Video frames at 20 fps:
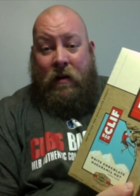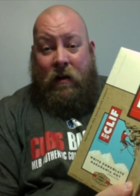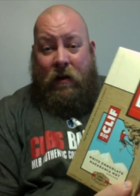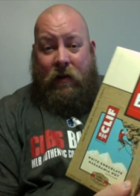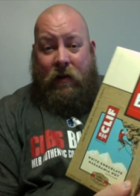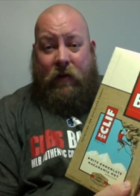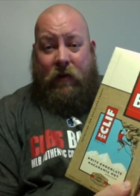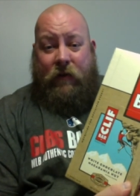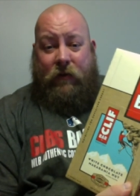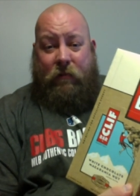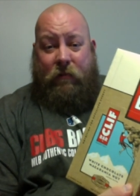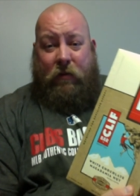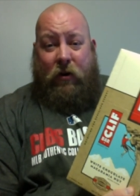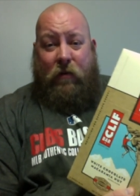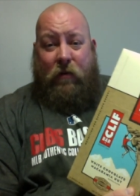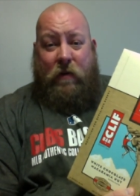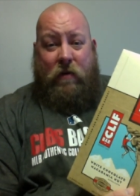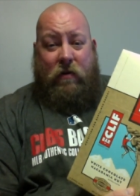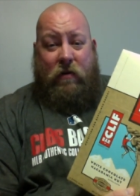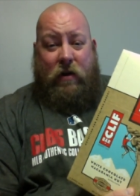There's a
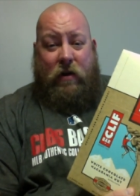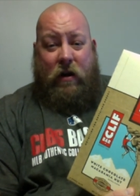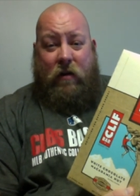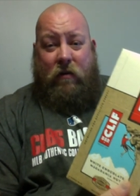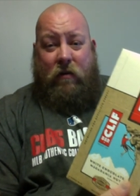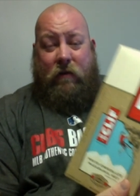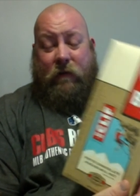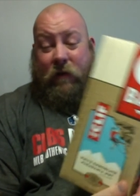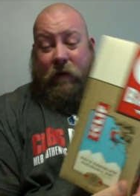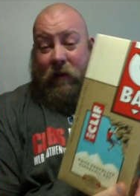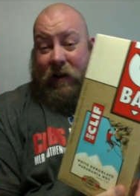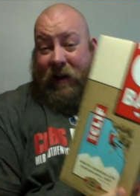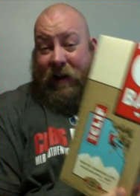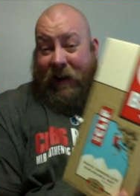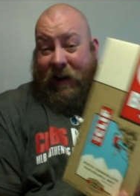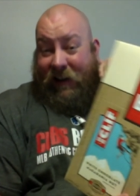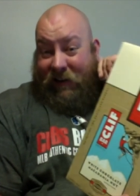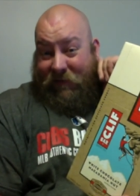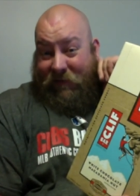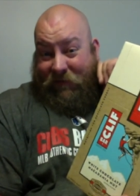promo code for
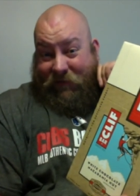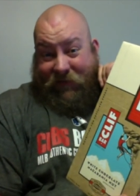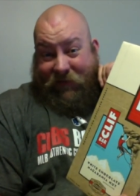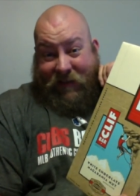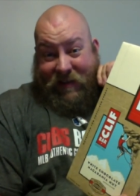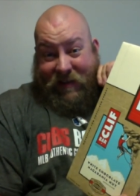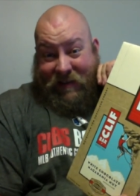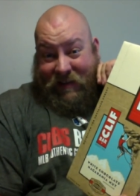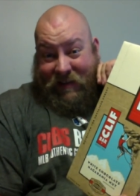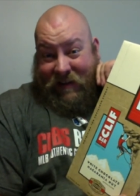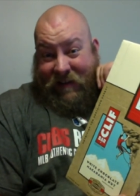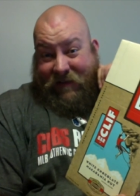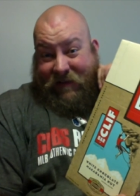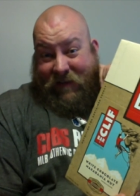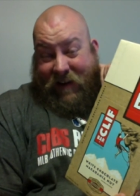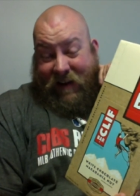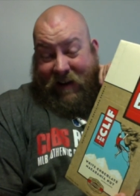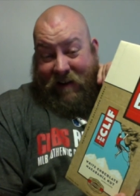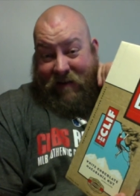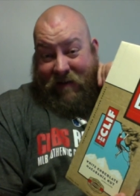like
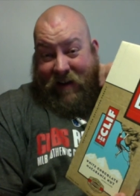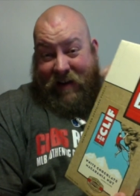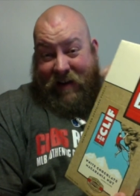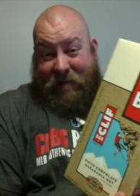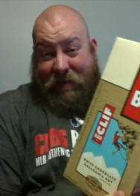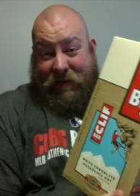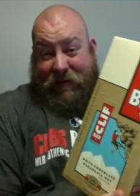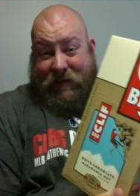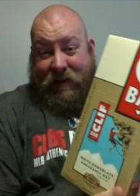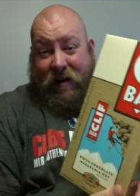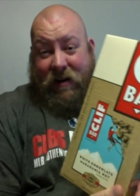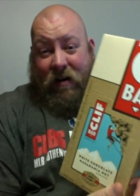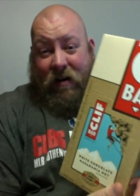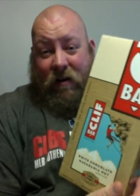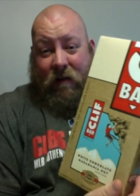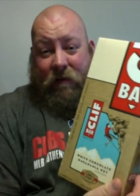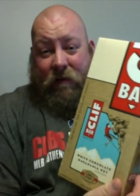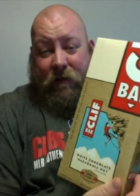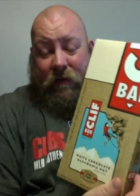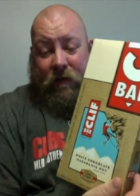75, 80%
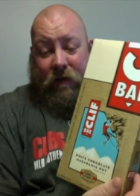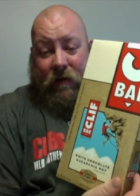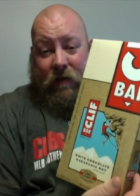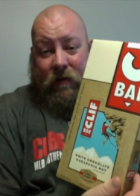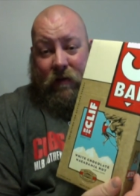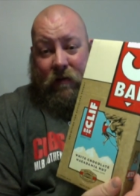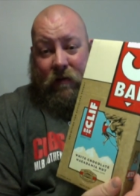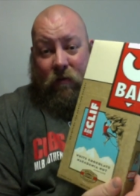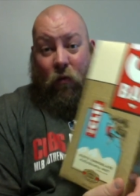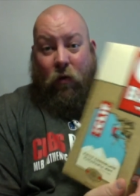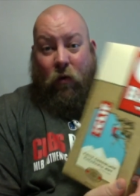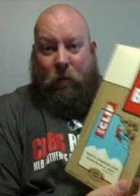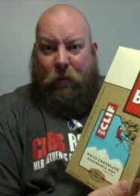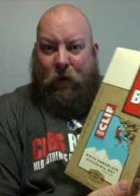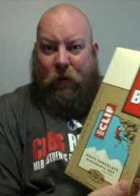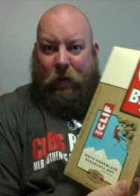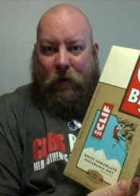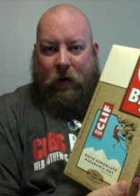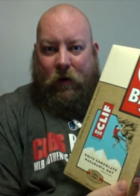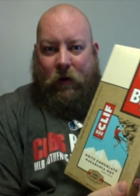off, one
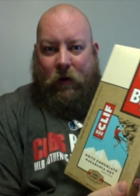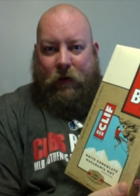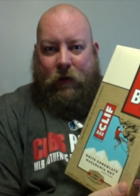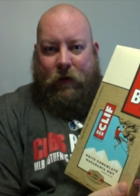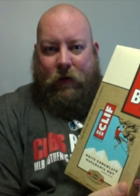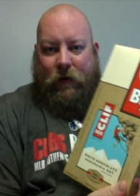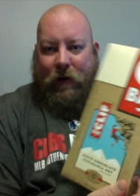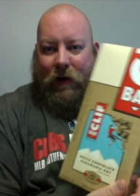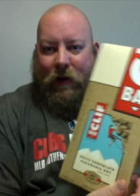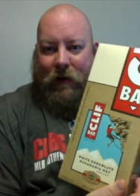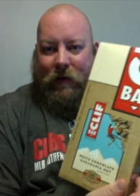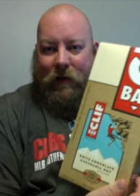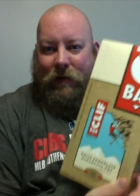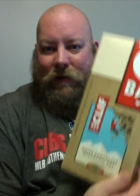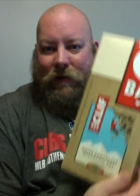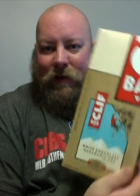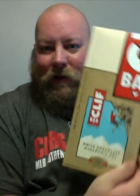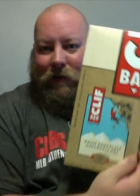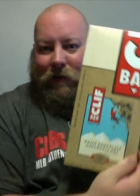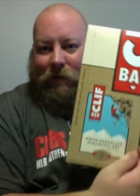per person, and I
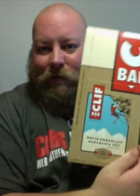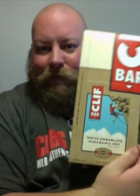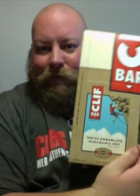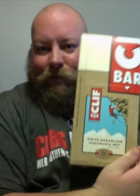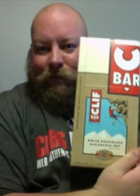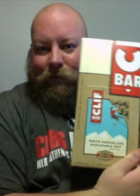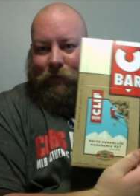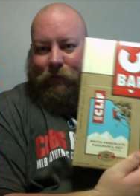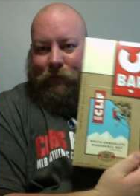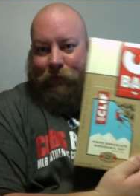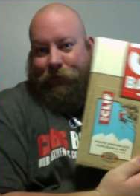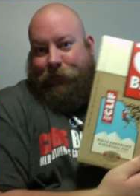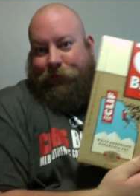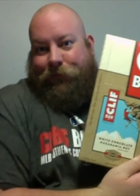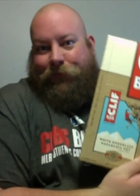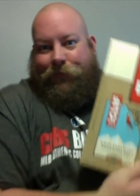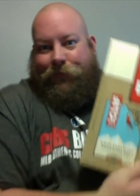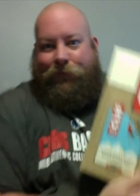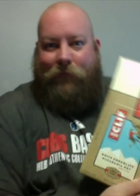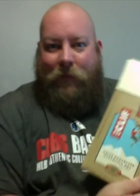used it.
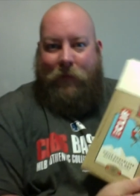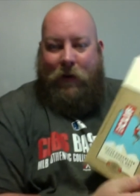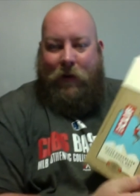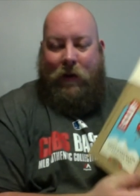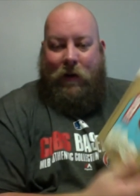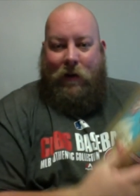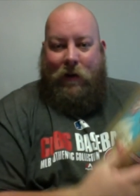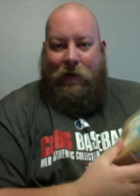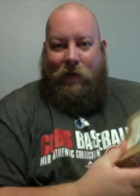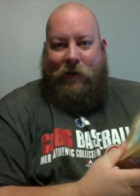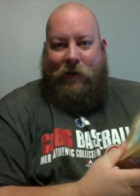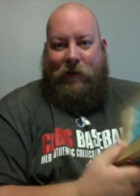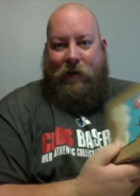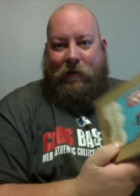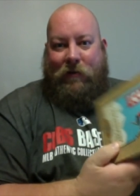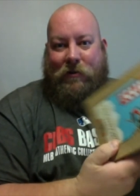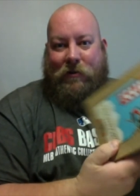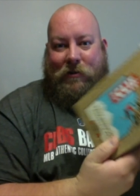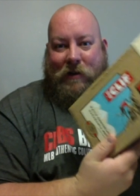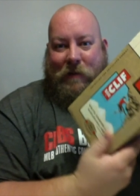They're
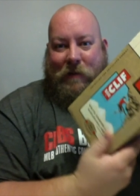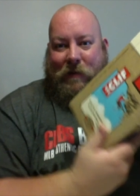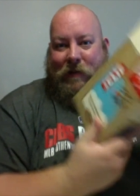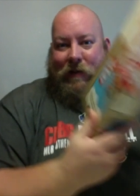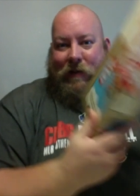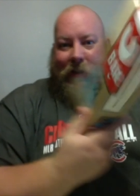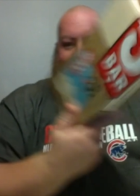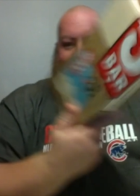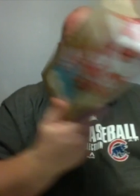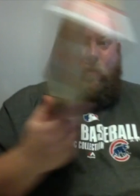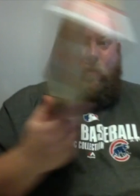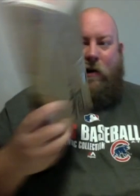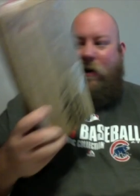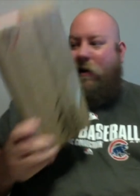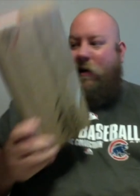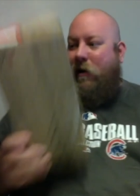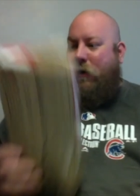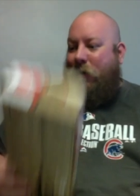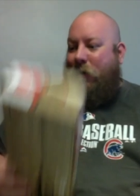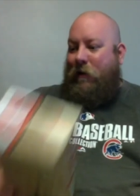so cheap, it's like, why
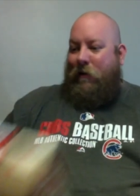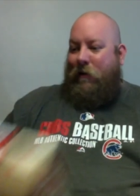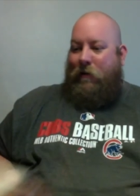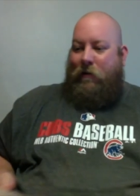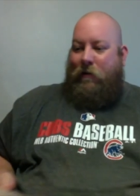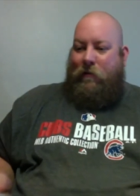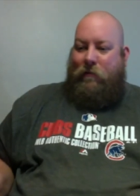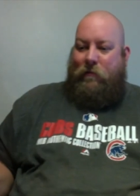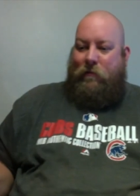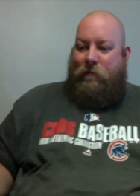not, you know?